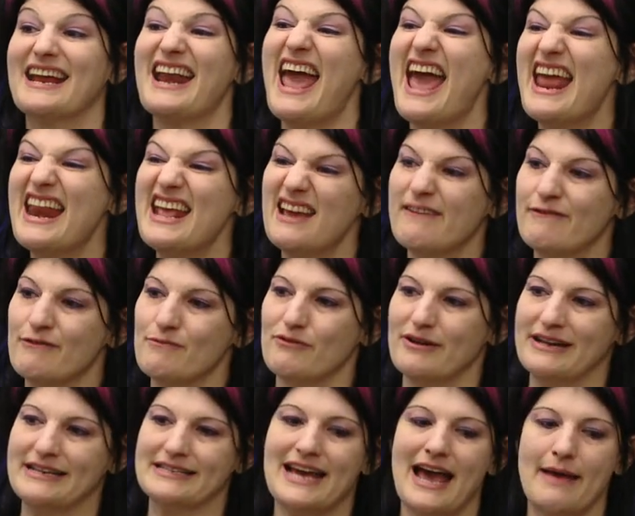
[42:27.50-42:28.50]
at any given
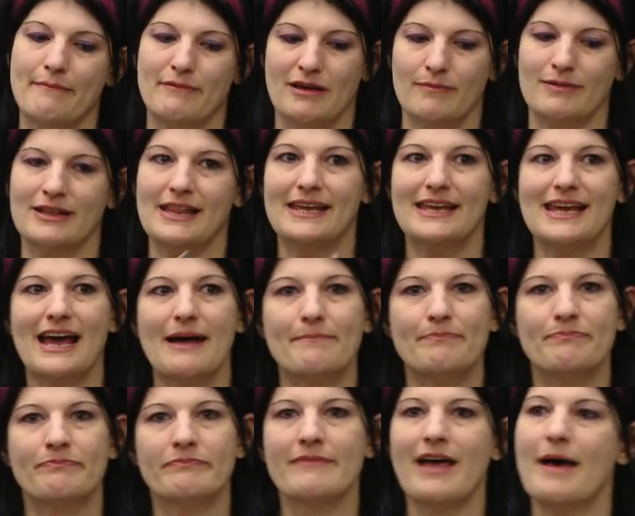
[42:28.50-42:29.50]
point in time, we can be like, yep,
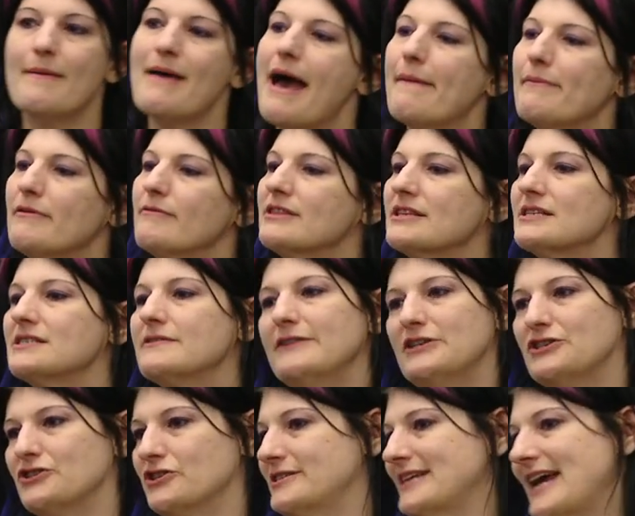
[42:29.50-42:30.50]
I'm happy with this
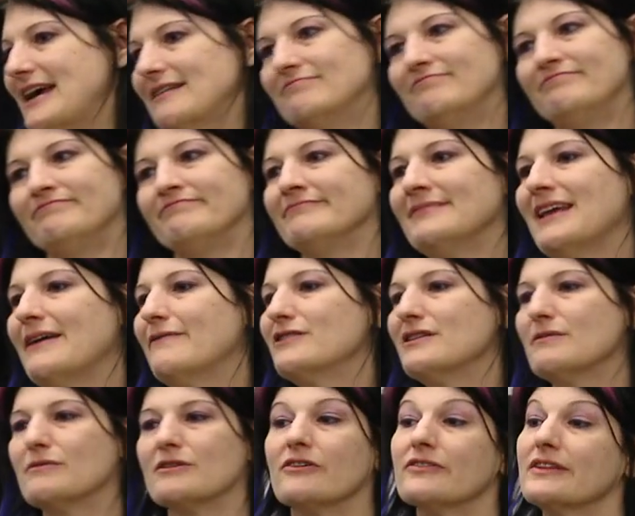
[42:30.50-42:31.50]
feature set. Even
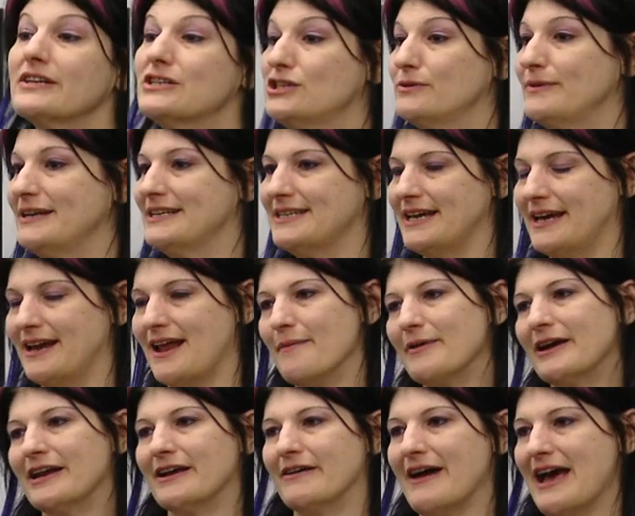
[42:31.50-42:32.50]
though we're only two weeks in,
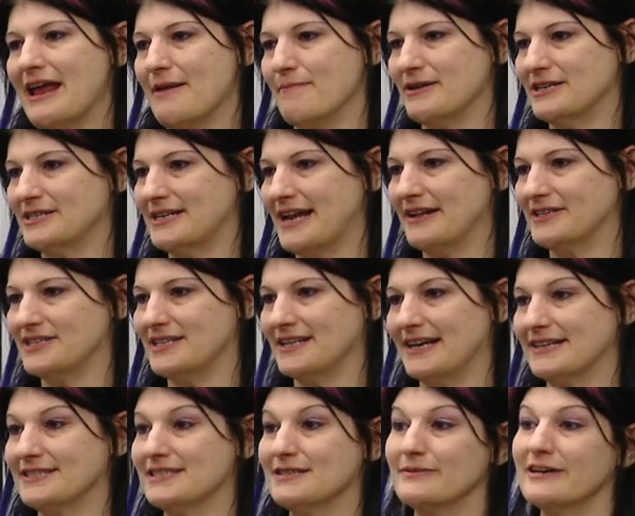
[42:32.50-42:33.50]
I'm going to go ahead and push it out to the
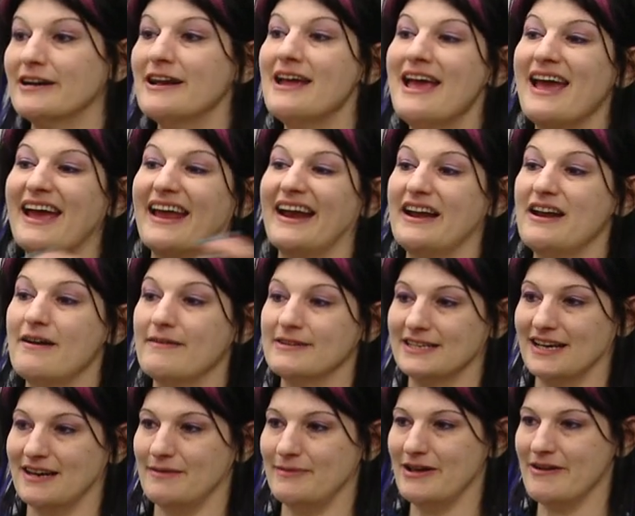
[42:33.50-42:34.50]
customer, and I know it's
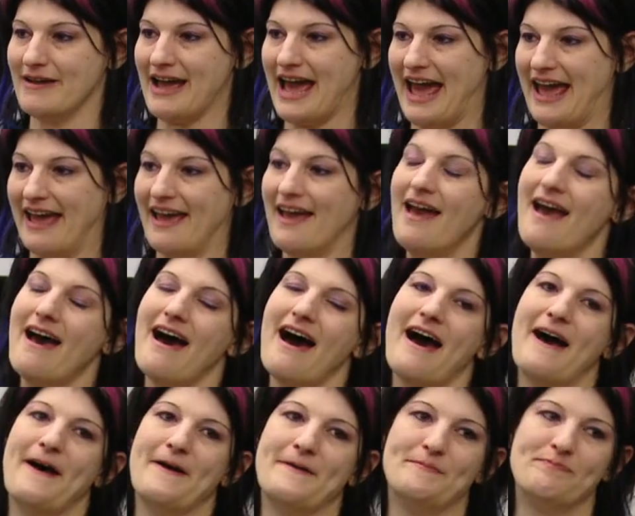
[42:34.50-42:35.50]
going to be okay.
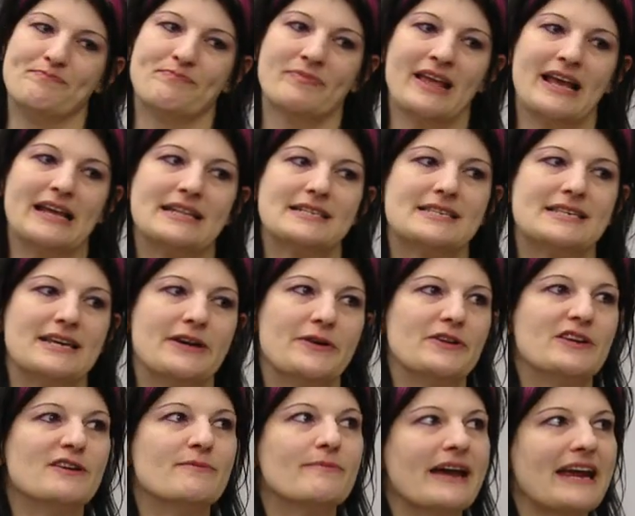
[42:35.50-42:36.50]
Um, and so
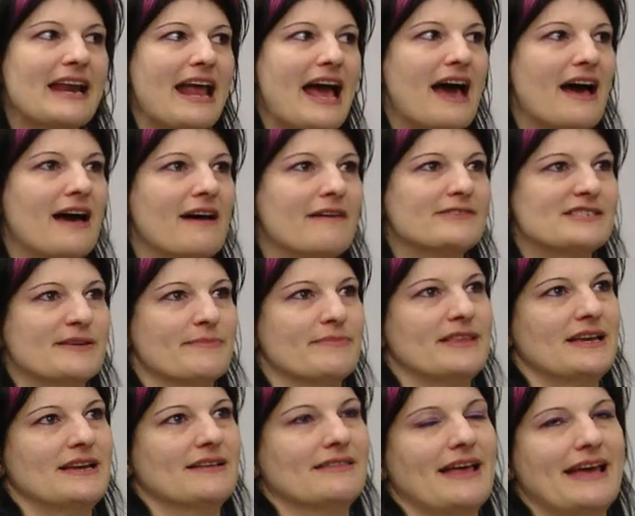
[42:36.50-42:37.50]
you might have
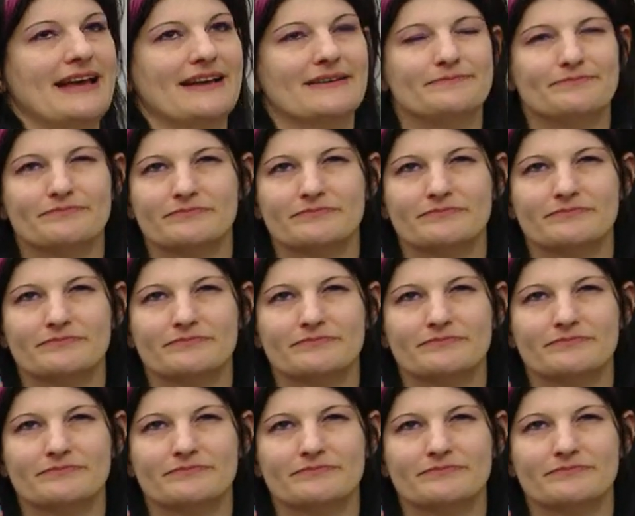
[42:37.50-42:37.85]
something like